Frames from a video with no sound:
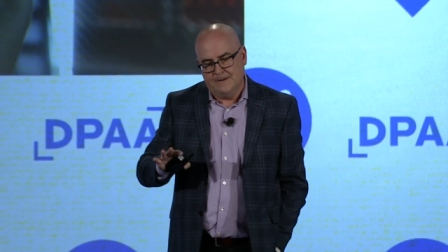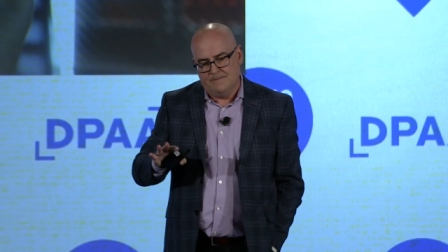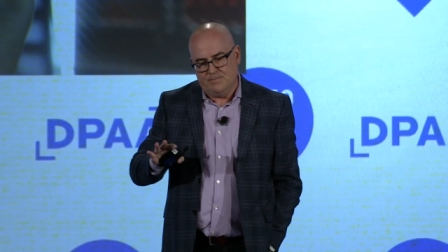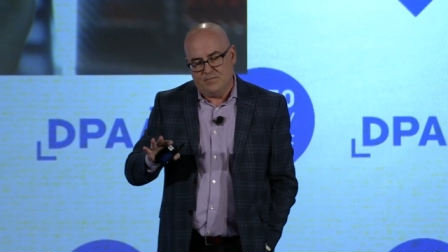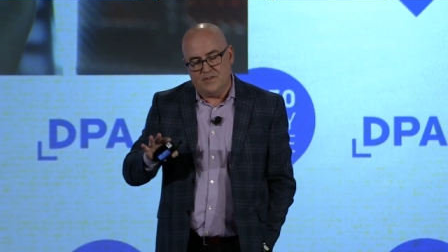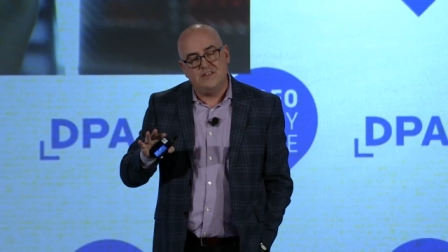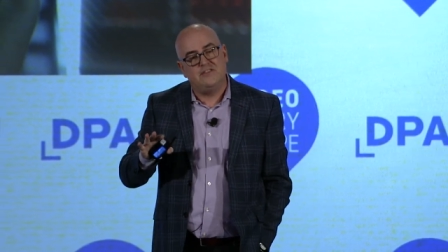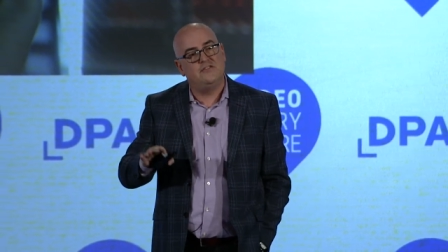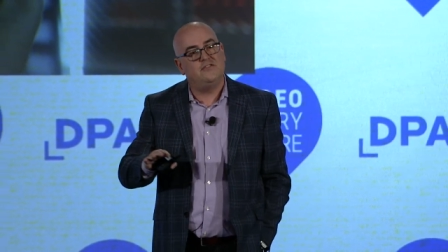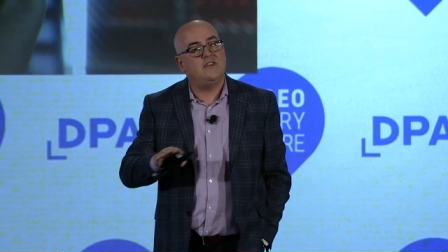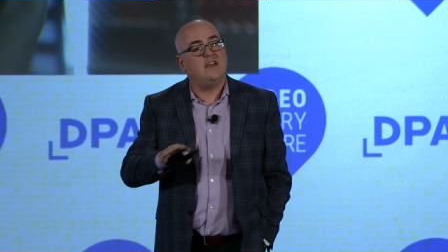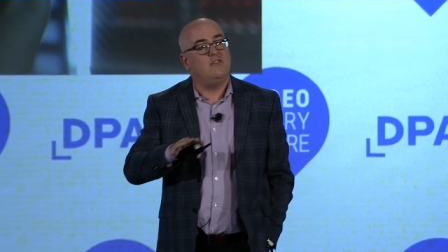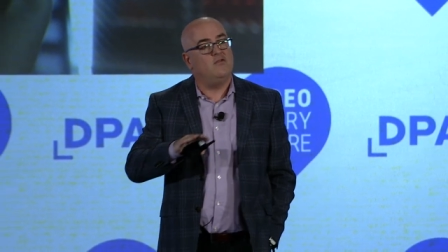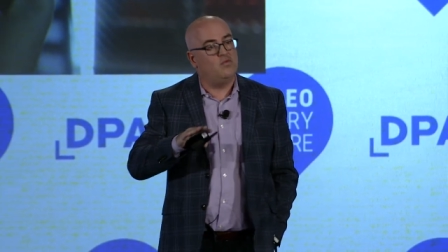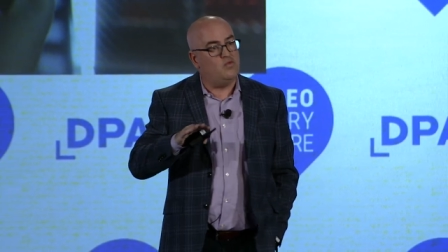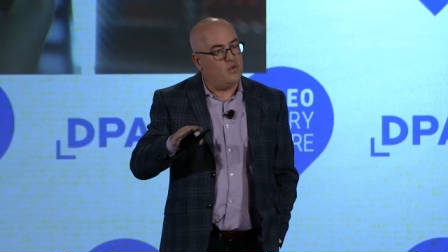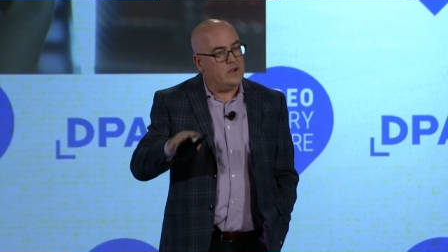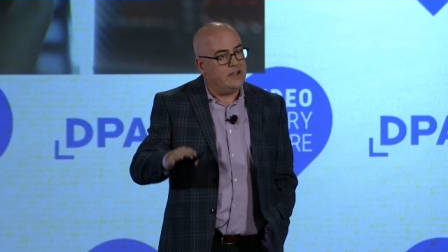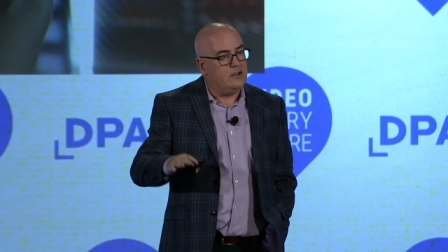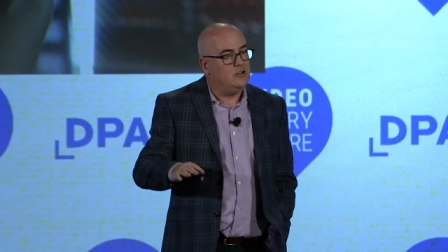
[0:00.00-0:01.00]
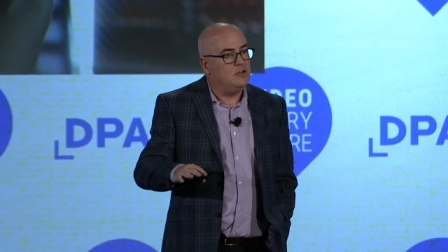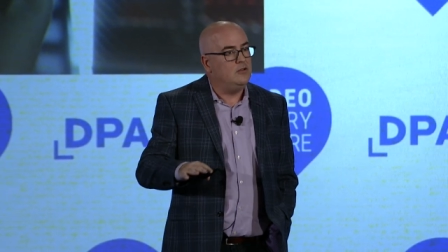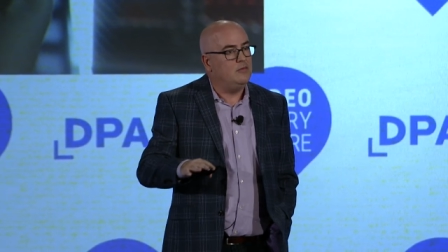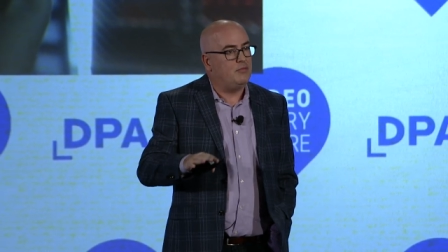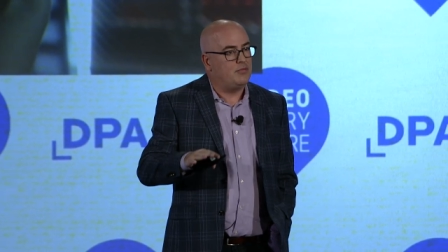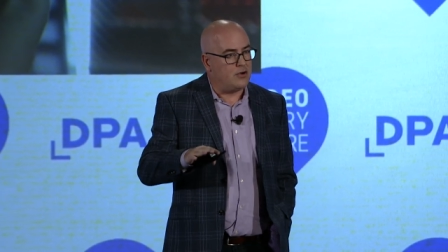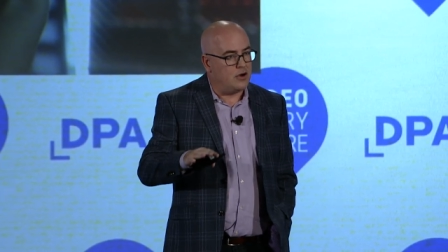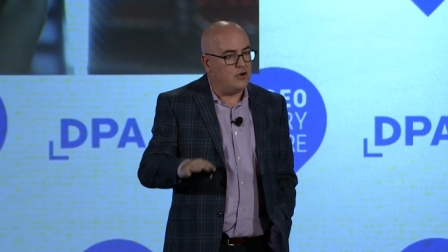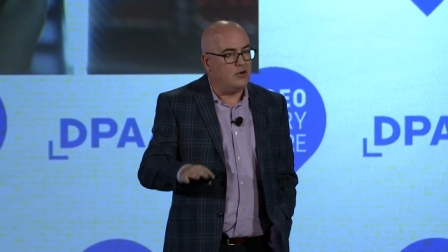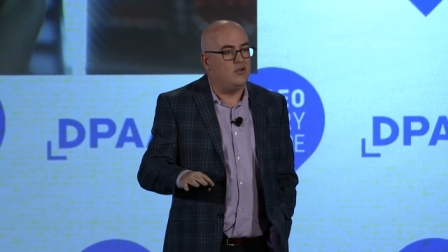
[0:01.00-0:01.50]
This is a real
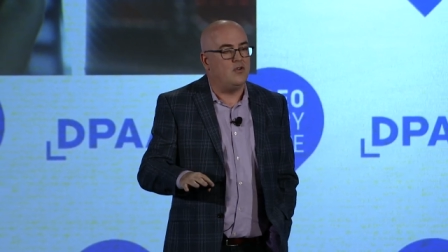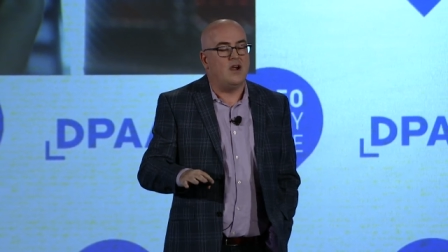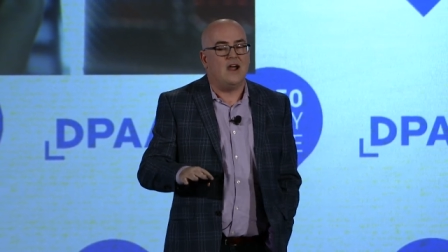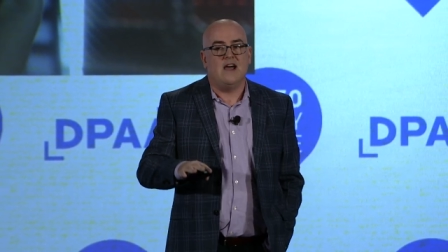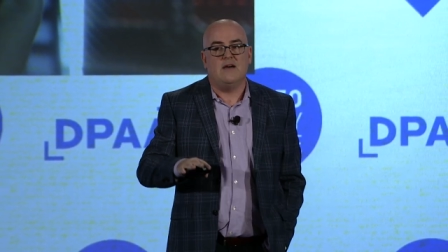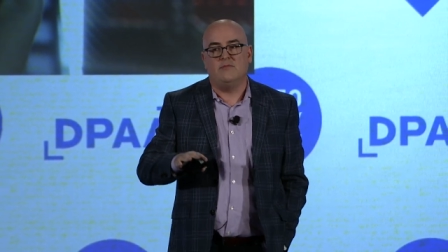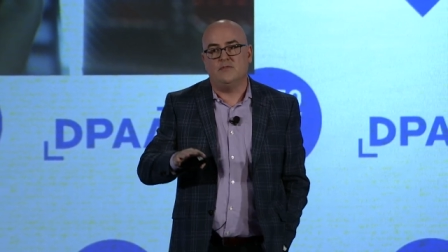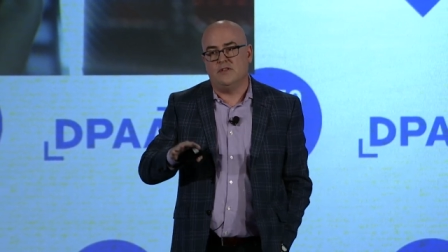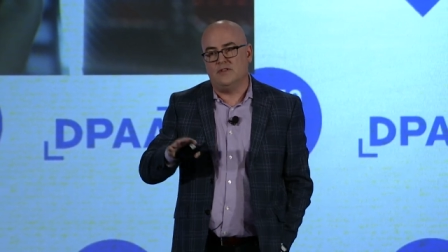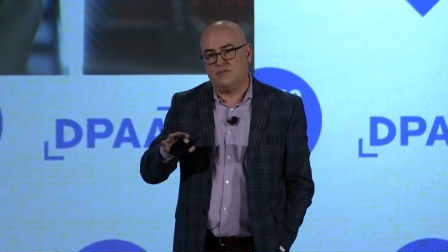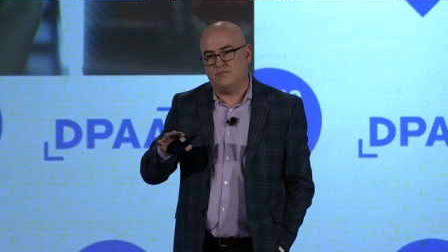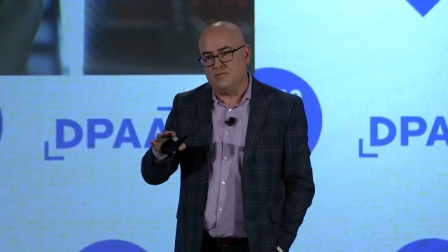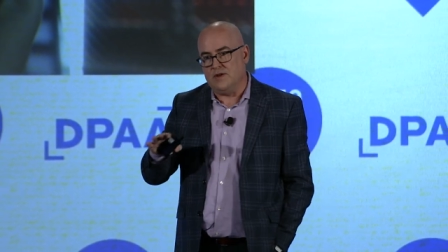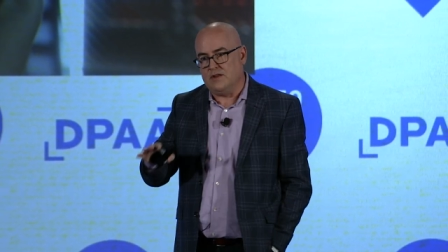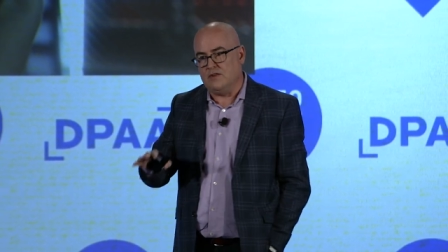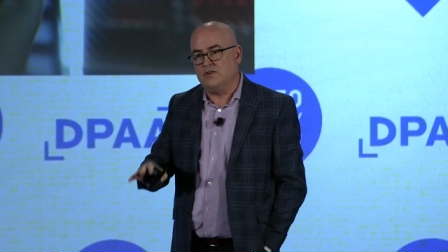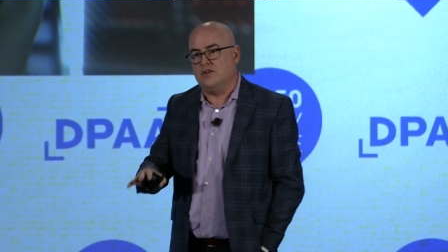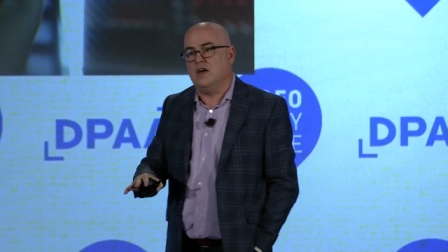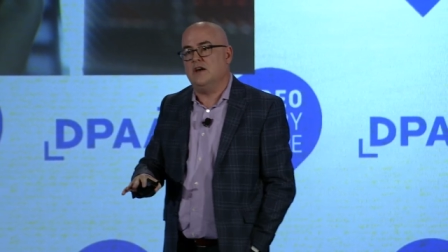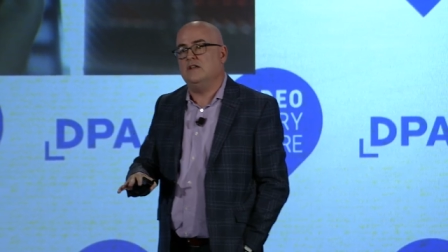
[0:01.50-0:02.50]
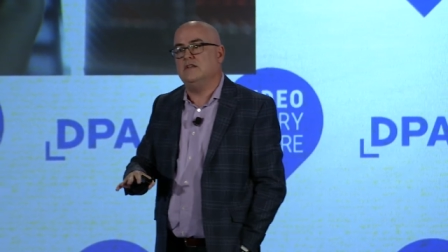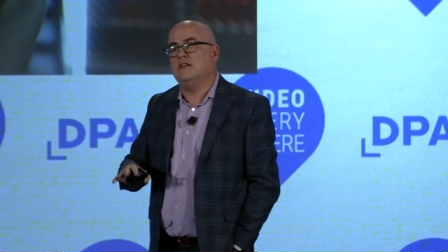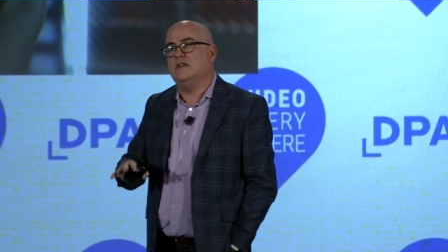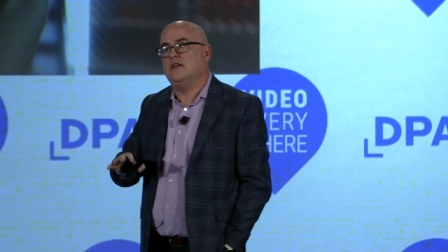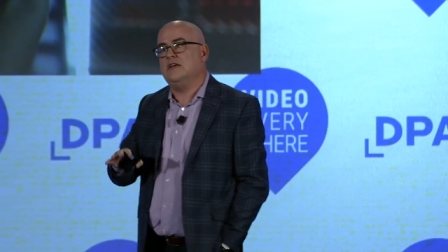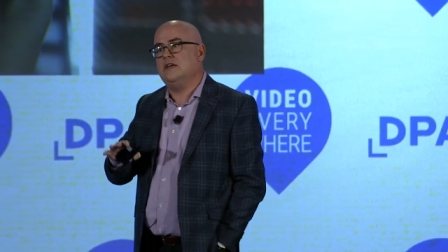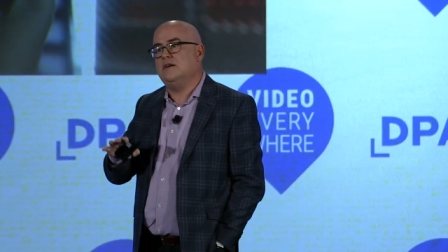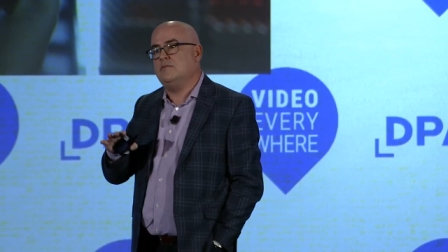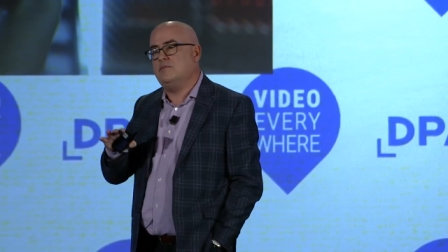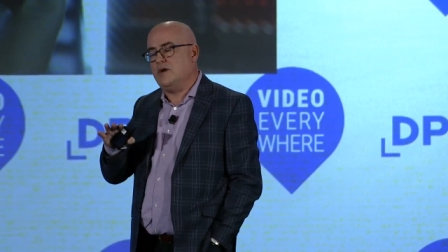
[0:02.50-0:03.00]
program that's being done
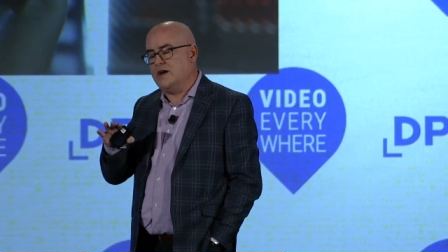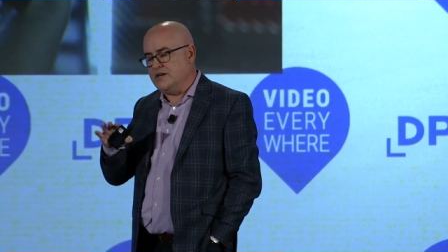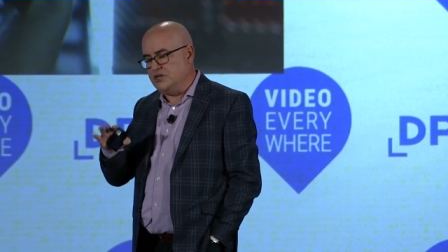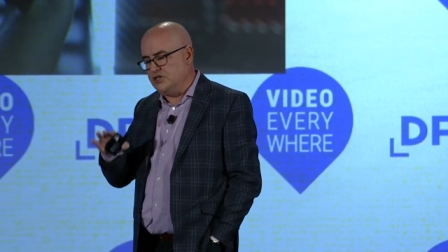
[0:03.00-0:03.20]
uh, by a